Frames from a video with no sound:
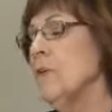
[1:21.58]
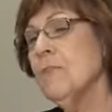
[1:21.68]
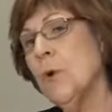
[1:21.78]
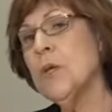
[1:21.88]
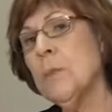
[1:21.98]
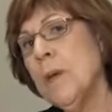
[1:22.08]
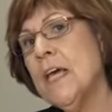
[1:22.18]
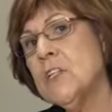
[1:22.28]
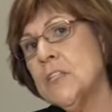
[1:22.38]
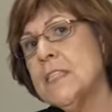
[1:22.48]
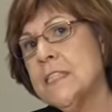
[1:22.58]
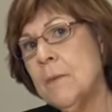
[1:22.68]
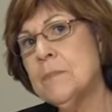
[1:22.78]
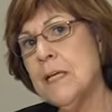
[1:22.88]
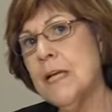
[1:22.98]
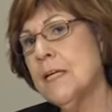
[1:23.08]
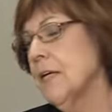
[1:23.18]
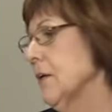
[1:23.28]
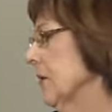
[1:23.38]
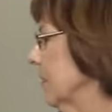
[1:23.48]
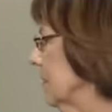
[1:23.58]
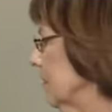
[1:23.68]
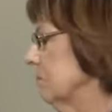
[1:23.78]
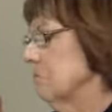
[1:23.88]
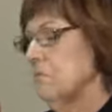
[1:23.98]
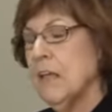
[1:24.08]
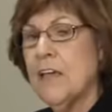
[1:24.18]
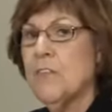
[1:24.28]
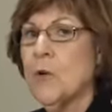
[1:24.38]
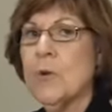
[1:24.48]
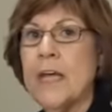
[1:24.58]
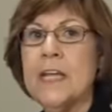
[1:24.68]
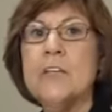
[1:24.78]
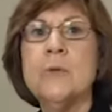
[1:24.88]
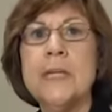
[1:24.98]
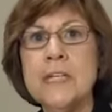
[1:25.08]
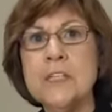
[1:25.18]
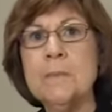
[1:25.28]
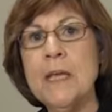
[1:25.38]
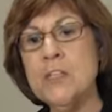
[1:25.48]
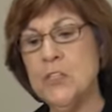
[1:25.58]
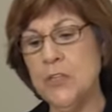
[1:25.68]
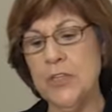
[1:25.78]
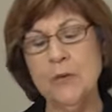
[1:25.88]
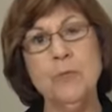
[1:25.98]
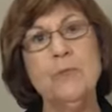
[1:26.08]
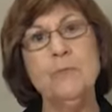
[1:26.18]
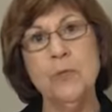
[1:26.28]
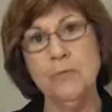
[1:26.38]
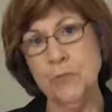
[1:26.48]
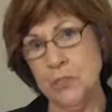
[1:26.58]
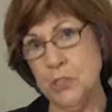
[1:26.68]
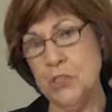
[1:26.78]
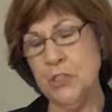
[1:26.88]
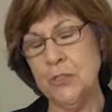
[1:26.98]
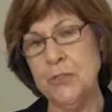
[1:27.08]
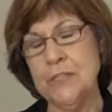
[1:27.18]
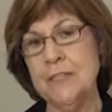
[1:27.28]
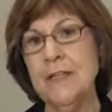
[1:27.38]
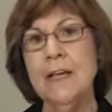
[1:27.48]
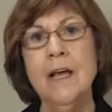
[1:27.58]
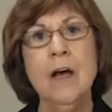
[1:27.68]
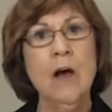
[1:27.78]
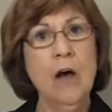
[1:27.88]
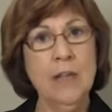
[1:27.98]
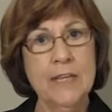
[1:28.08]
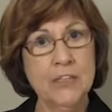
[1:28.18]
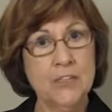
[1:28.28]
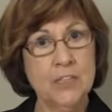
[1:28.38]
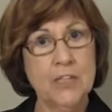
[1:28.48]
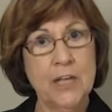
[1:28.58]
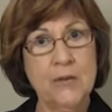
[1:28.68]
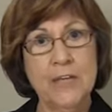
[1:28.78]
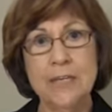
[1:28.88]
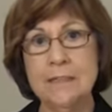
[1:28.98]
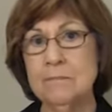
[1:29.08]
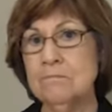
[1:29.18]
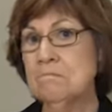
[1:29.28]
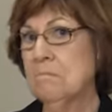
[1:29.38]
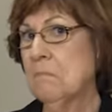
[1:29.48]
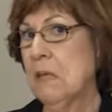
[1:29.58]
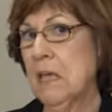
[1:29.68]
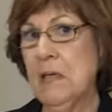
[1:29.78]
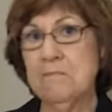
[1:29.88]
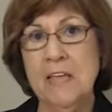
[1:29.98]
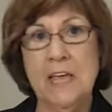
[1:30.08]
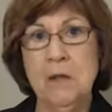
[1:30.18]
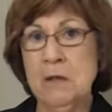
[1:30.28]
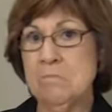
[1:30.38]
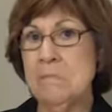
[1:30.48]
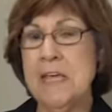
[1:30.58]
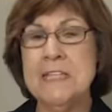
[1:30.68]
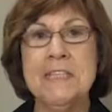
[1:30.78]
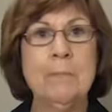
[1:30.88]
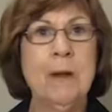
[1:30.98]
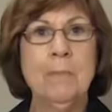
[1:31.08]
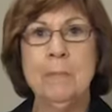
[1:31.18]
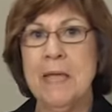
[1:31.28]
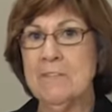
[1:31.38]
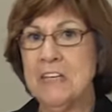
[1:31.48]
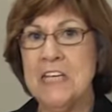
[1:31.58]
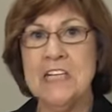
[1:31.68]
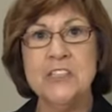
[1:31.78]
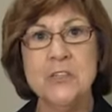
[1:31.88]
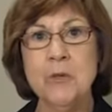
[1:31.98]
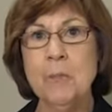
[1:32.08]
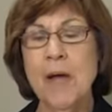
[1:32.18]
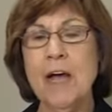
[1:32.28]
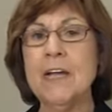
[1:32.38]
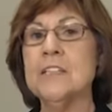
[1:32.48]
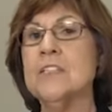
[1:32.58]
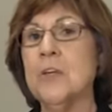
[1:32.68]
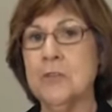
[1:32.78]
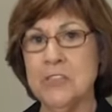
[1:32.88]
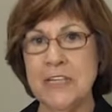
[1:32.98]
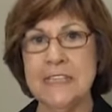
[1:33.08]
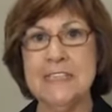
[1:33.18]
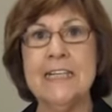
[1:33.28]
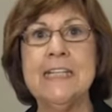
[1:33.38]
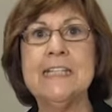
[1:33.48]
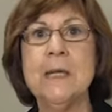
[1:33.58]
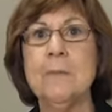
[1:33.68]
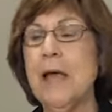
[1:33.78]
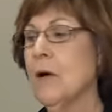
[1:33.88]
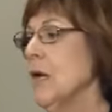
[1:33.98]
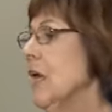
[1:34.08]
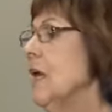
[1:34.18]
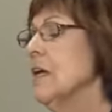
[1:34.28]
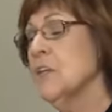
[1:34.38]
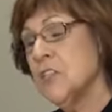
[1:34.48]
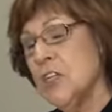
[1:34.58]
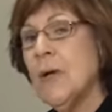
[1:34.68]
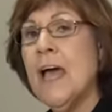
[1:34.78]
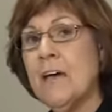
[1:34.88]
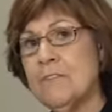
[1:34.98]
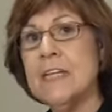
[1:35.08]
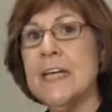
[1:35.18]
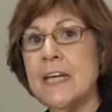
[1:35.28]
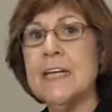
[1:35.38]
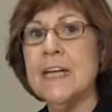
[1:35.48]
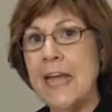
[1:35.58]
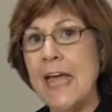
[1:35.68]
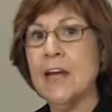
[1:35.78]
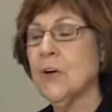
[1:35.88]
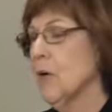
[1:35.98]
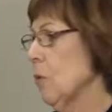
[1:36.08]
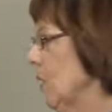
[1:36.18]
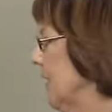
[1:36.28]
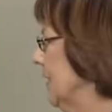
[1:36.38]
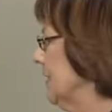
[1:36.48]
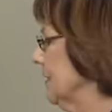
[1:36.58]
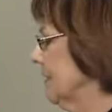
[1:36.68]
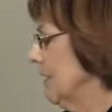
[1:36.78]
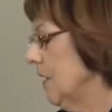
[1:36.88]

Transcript: Before your patient steps on here and they're ready, you need to make sure they've removed their shoes, all extra clothing. If they're men, they probably have keys in their pockets. Those things need to come out because you have to get an accurate weight.